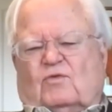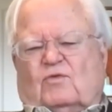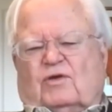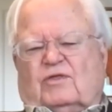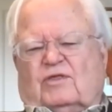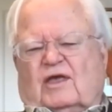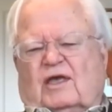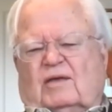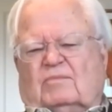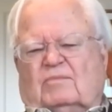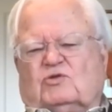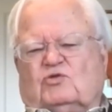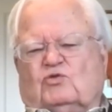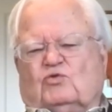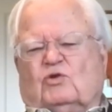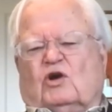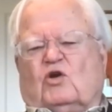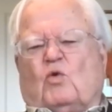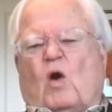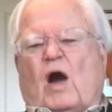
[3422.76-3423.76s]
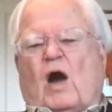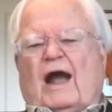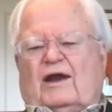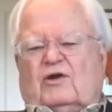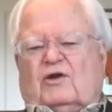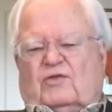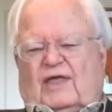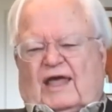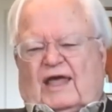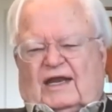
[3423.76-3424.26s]
for them to
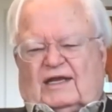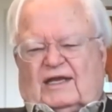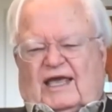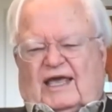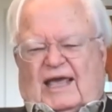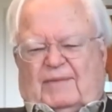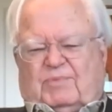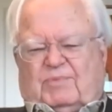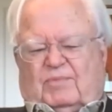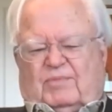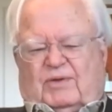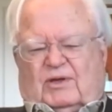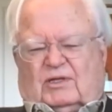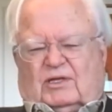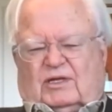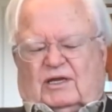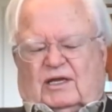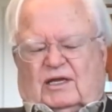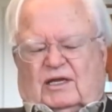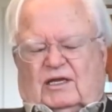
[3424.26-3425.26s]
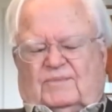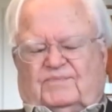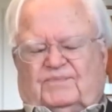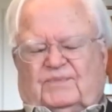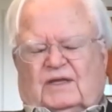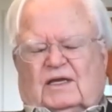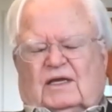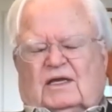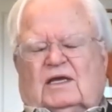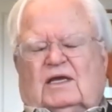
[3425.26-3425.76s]
acquire that capability
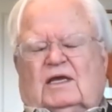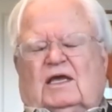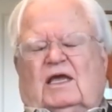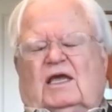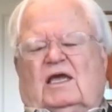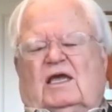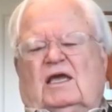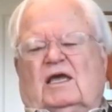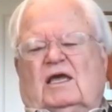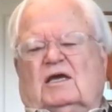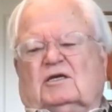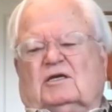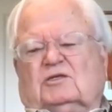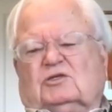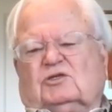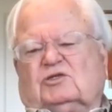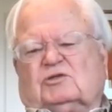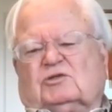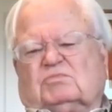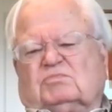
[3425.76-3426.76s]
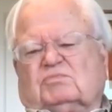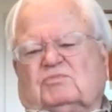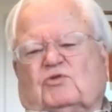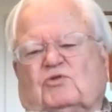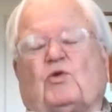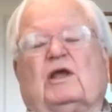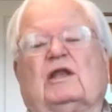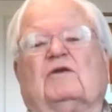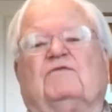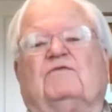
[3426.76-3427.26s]
is
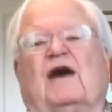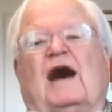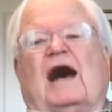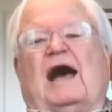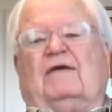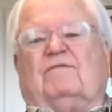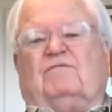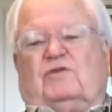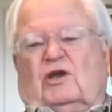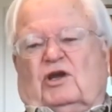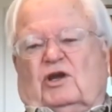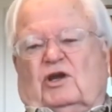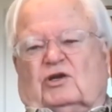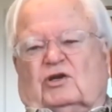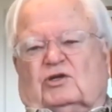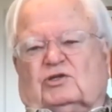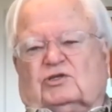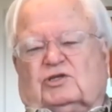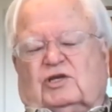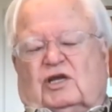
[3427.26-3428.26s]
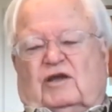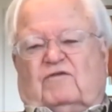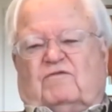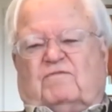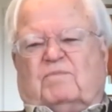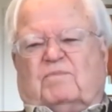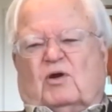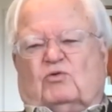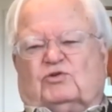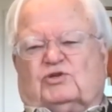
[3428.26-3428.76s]
3 to 5 years if
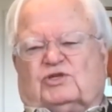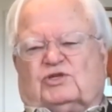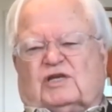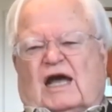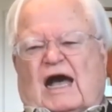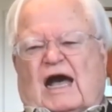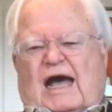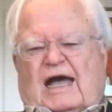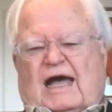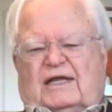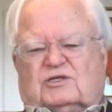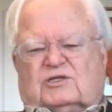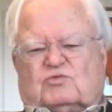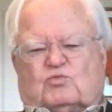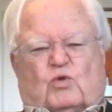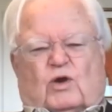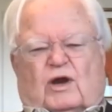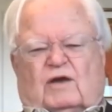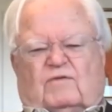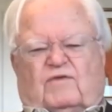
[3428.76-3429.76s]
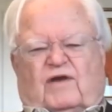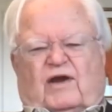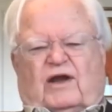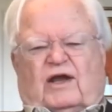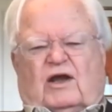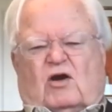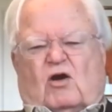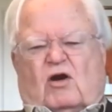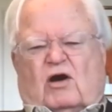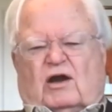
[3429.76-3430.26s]
both sides work
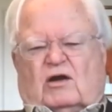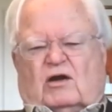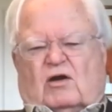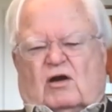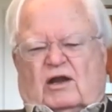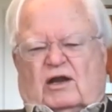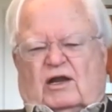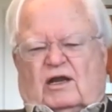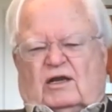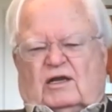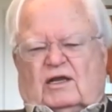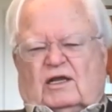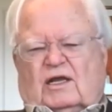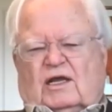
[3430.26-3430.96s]
very hard on it